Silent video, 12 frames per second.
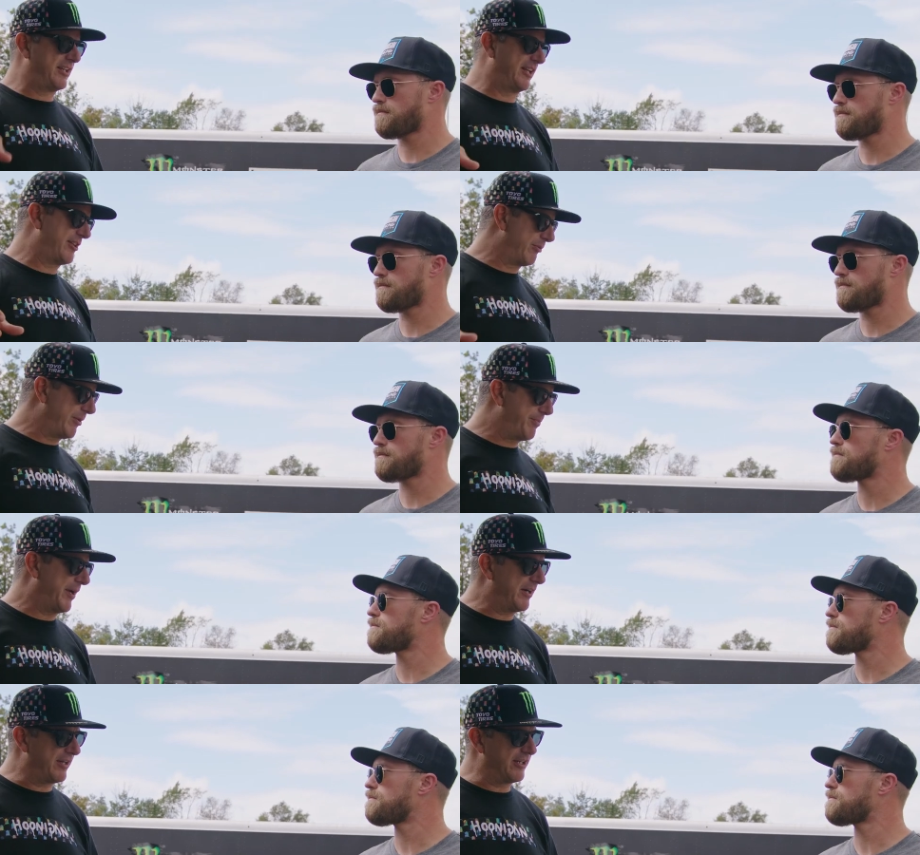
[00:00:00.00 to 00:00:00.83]
Speaker 1: get the
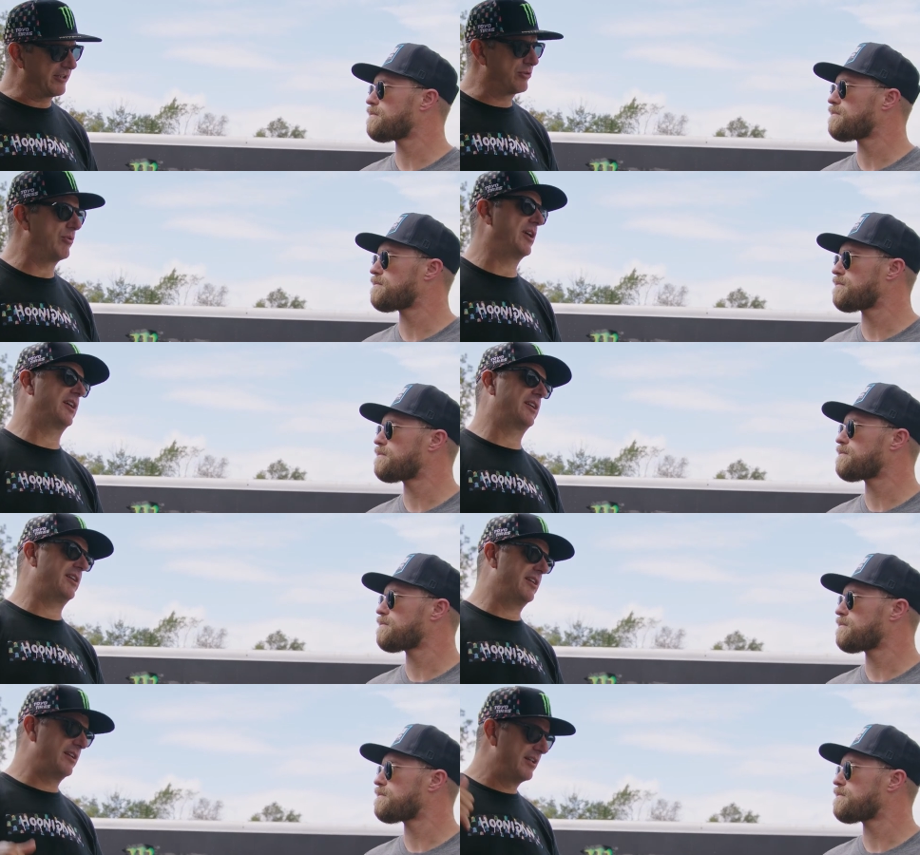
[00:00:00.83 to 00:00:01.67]
repair done
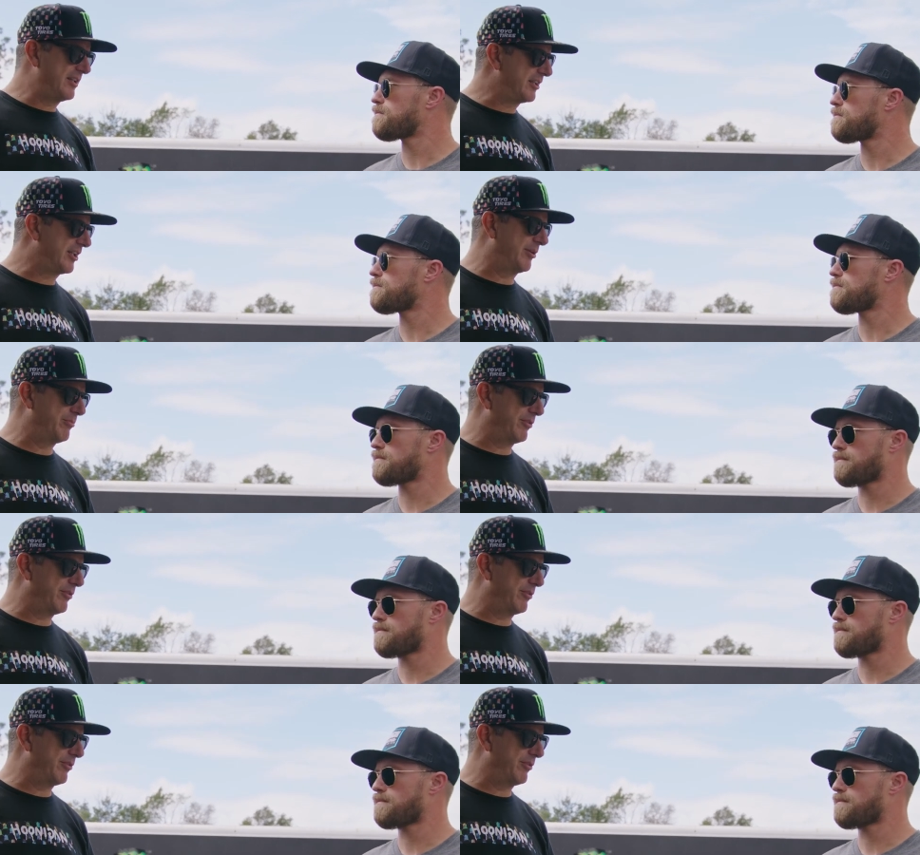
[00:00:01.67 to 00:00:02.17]
quick, get